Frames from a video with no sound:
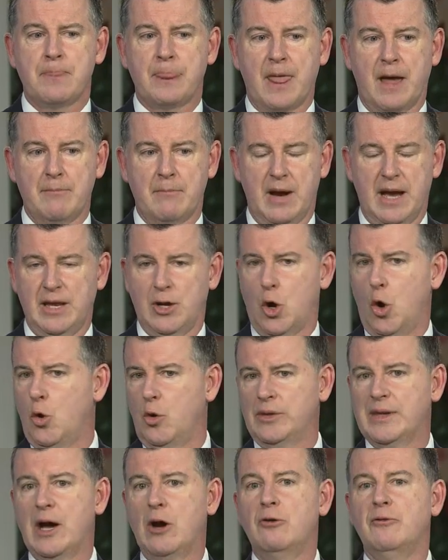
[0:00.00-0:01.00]
I might
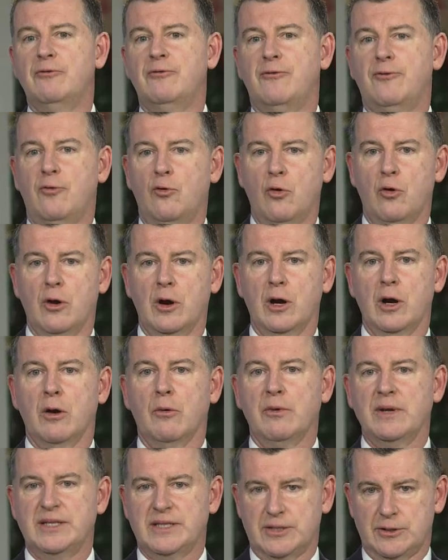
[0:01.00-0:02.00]
hold out for a
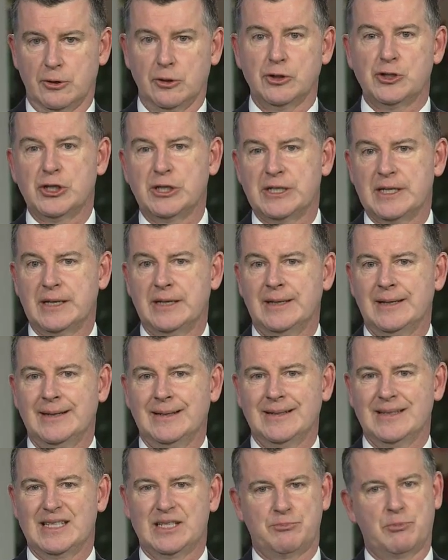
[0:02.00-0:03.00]
resurgent
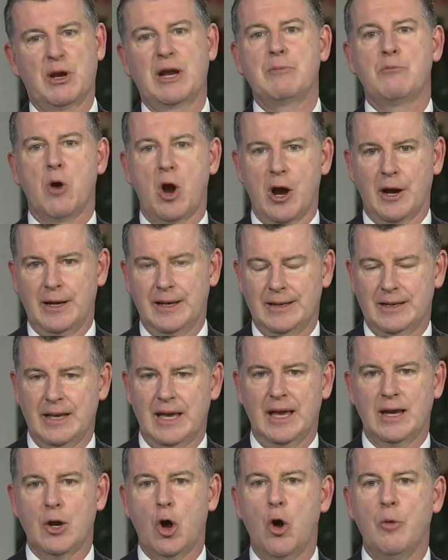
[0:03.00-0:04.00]
spring market
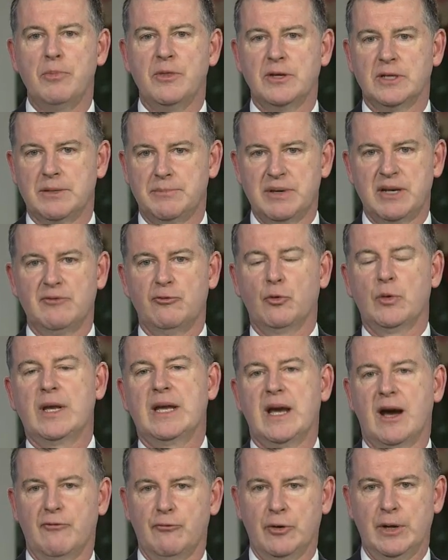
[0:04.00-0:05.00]
and hope there's a bit of a
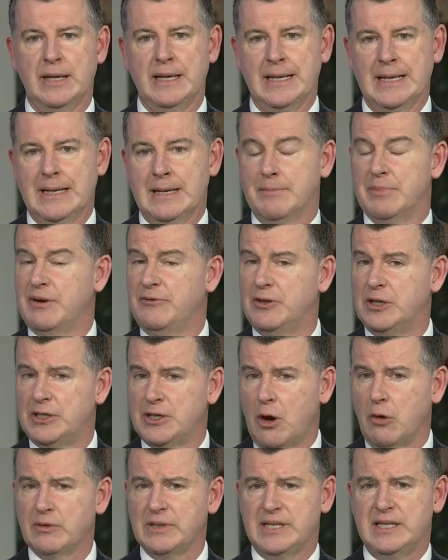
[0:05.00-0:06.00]
recovery. But if you
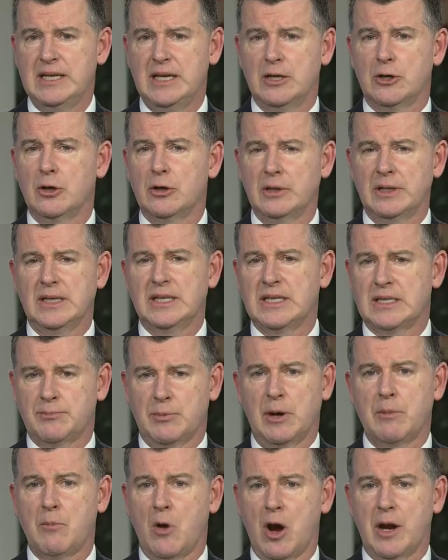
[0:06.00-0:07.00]
don't see it early in the
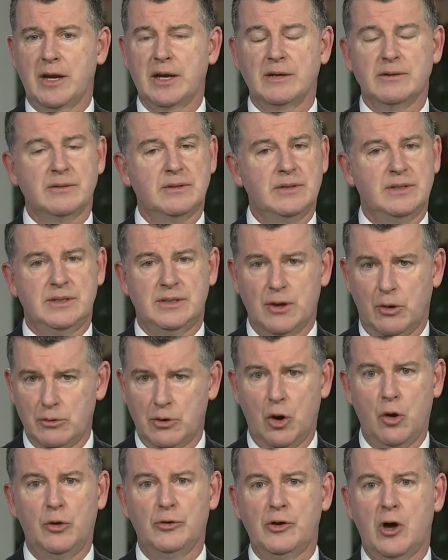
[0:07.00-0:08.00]
spring market, don't
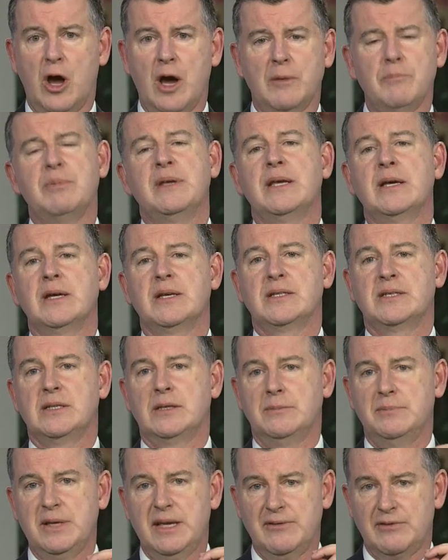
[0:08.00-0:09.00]
hold on because
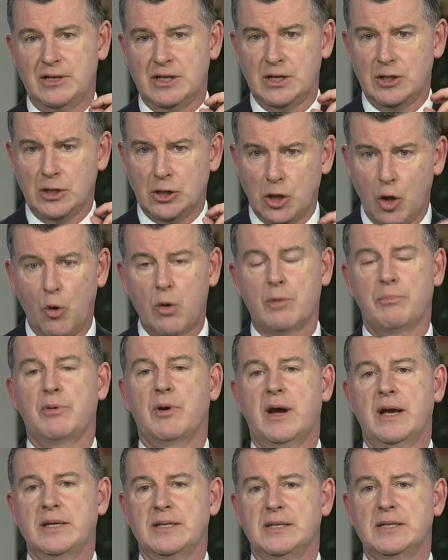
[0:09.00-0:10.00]
it'll be even lower
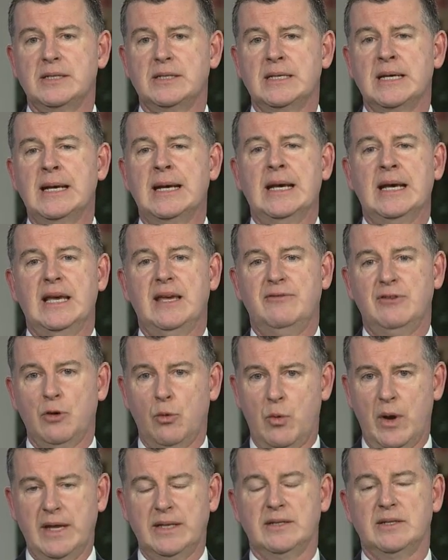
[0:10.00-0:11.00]
prices if you
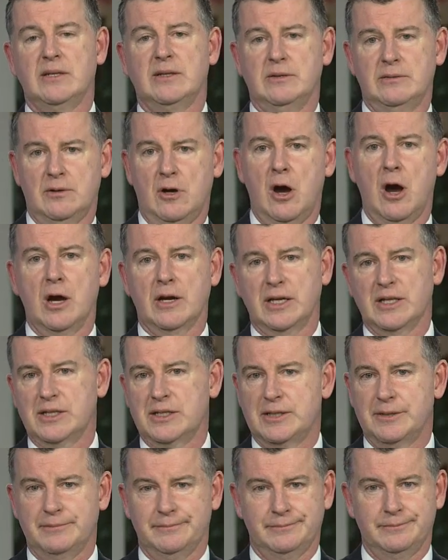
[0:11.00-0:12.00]
wait till
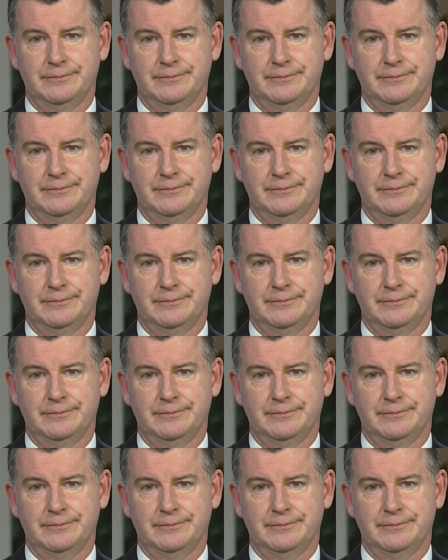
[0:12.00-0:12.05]
August.